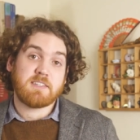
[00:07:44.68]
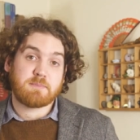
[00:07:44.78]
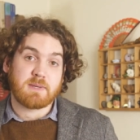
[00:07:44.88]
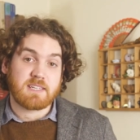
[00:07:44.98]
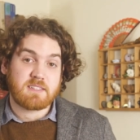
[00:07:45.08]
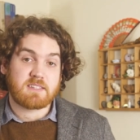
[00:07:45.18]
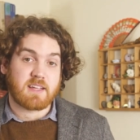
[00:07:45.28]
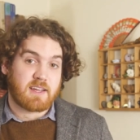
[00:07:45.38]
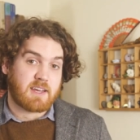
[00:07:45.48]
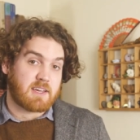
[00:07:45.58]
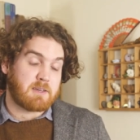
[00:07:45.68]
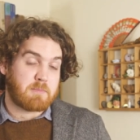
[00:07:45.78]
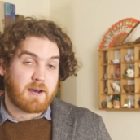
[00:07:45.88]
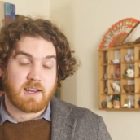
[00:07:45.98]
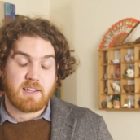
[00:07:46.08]
This means that a
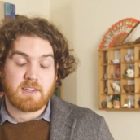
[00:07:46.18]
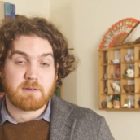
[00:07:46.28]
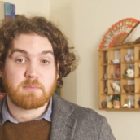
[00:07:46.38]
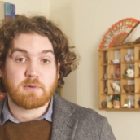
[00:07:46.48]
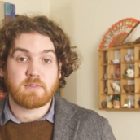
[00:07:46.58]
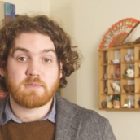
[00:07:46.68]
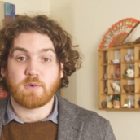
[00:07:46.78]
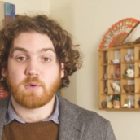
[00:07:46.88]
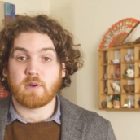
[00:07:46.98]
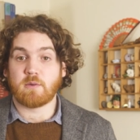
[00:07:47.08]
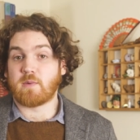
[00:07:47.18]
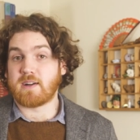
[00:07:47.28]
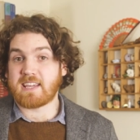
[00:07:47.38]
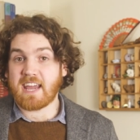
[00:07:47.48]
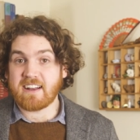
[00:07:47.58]
party can put forward
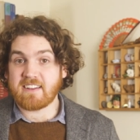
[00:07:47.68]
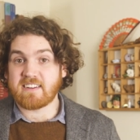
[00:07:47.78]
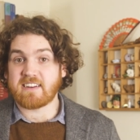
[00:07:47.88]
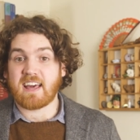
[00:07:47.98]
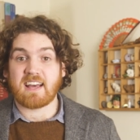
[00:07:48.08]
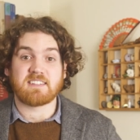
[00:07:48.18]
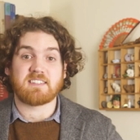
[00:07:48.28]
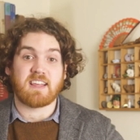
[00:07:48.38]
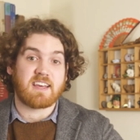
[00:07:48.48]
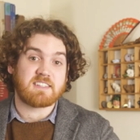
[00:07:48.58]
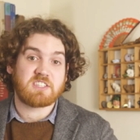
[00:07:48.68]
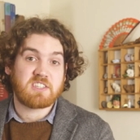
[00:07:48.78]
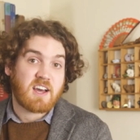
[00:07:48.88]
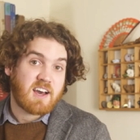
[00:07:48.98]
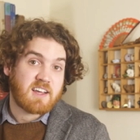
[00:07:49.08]
one candidate as their
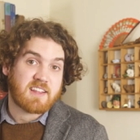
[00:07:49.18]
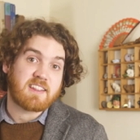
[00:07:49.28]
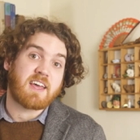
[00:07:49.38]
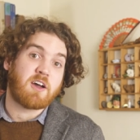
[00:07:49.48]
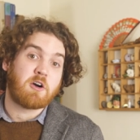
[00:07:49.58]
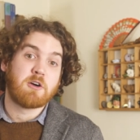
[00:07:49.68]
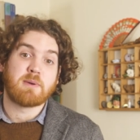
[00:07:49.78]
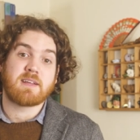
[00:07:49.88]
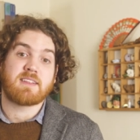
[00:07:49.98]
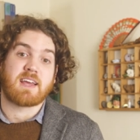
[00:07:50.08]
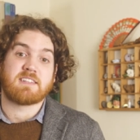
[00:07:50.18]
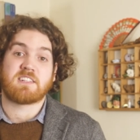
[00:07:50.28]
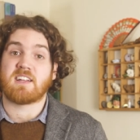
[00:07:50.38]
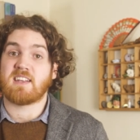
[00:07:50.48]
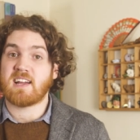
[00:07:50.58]
star that they're hoping gets
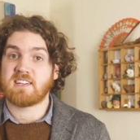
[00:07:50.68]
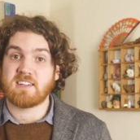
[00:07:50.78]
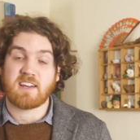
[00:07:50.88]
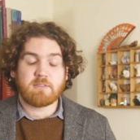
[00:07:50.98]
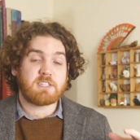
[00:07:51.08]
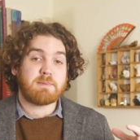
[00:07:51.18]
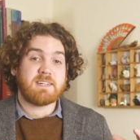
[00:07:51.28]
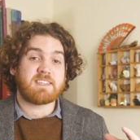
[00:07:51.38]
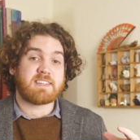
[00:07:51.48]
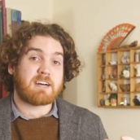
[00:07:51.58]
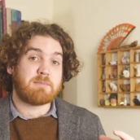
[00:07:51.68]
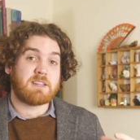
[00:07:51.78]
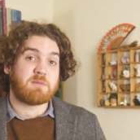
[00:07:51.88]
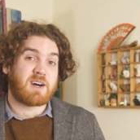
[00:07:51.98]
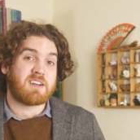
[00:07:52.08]
elected, which means that they'll be
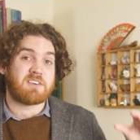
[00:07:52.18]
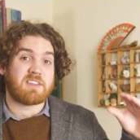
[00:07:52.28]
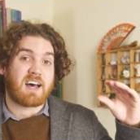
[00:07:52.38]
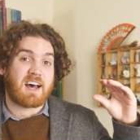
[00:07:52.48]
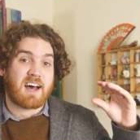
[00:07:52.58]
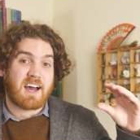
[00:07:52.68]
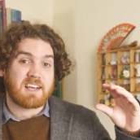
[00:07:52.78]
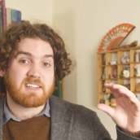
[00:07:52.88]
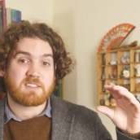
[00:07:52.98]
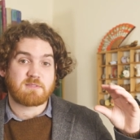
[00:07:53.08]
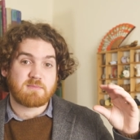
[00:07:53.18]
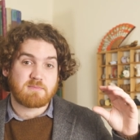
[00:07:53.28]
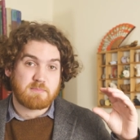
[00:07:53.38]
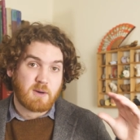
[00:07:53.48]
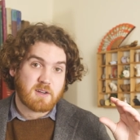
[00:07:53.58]
the one on the highest
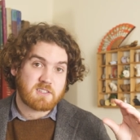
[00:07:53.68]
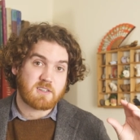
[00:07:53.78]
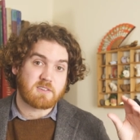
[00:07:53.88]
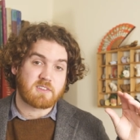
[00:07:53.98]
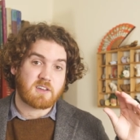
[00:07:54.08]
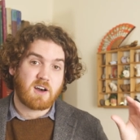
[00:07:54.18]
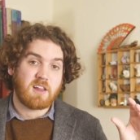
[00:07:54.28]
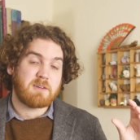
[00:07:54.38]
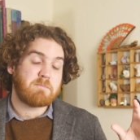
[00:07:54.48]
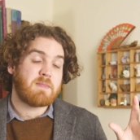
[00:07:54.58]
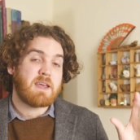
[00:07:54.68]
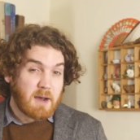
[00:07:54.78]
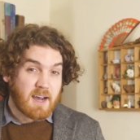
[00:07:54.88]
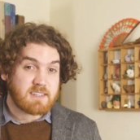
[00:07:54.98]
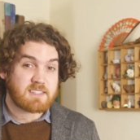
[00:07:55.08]
box of the column,
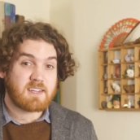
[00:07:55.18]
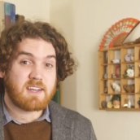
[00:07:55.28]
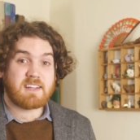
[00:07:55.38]
but